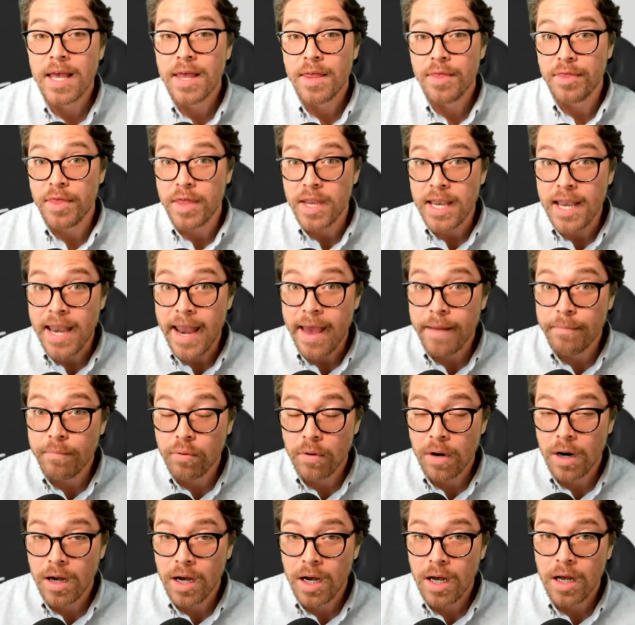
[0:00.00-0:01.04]
the
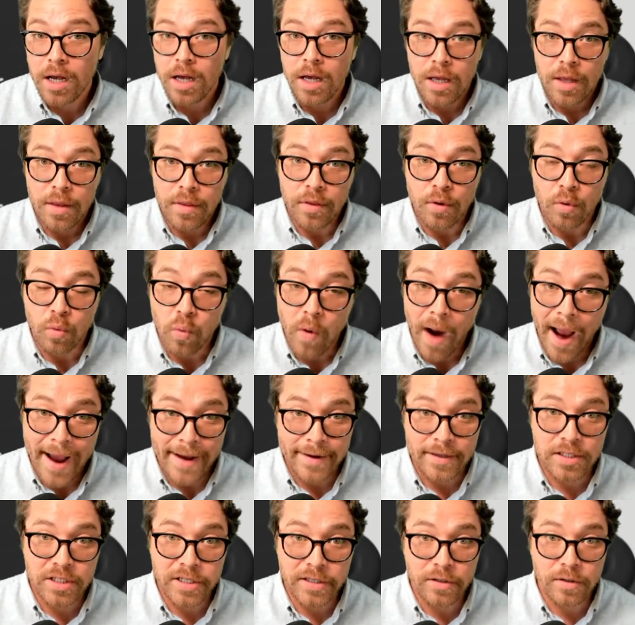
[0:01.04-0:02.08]
Nebra, the
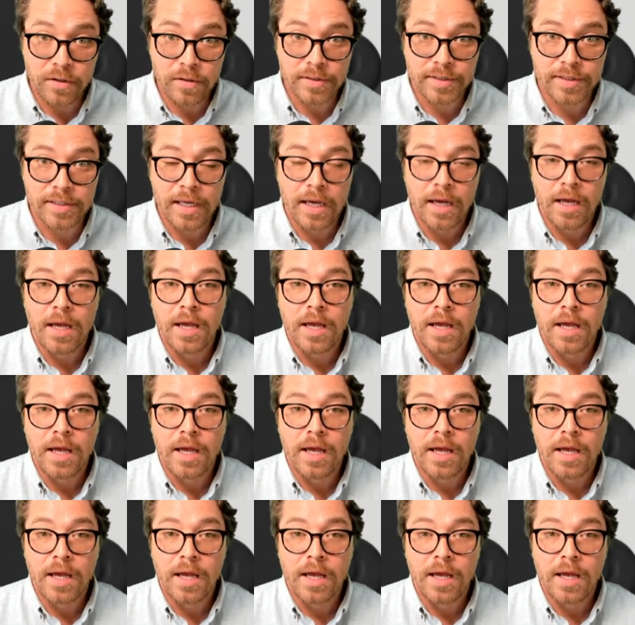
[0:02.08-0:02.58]
RAK2s,